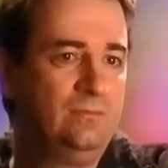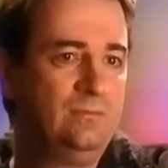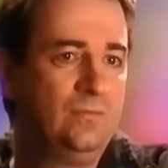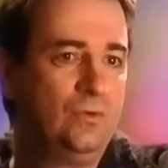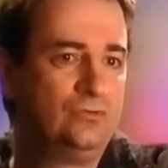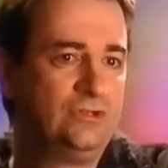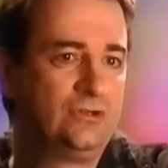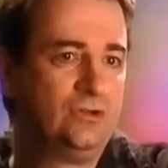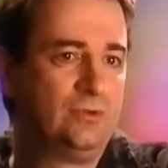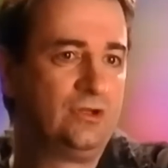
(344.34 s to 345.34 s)
ordering a
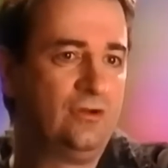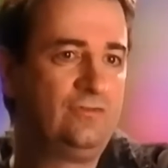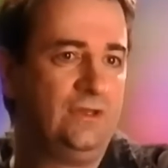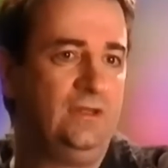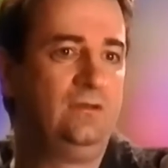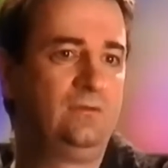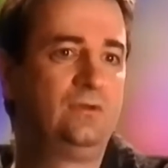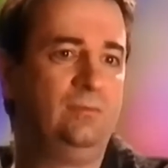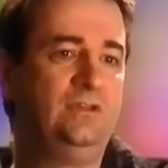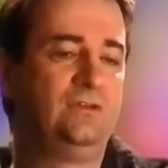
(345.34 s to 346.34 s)
cup of coffee could
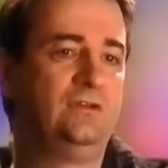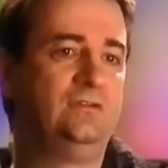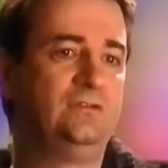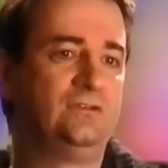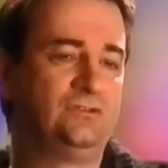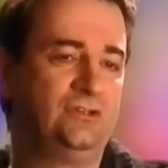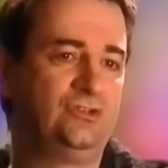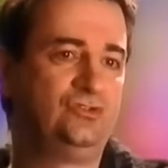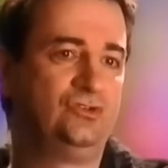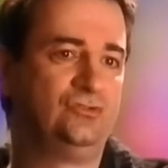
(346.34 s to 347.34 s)
be turned into such an
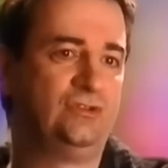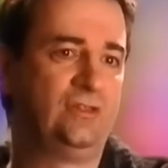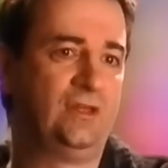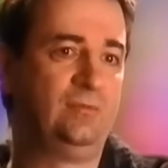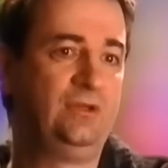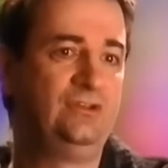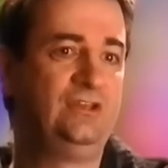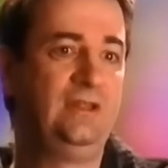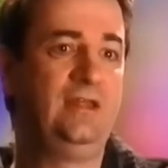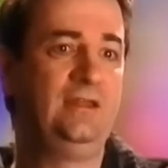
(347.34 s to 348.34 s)
extraordinary thing, because
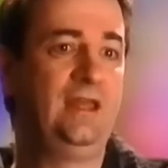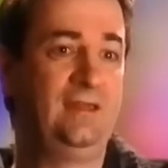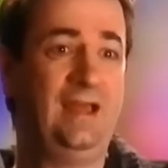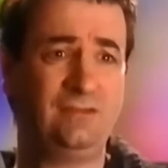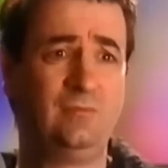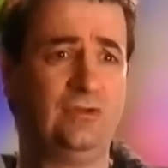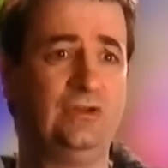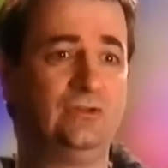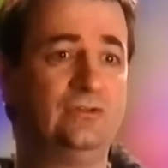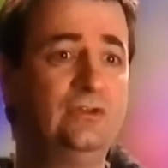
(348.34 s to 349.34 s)
in the end, that's a
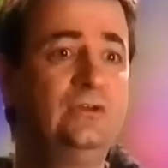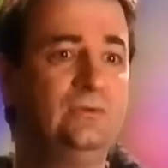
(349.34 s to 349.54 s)
miracle too, you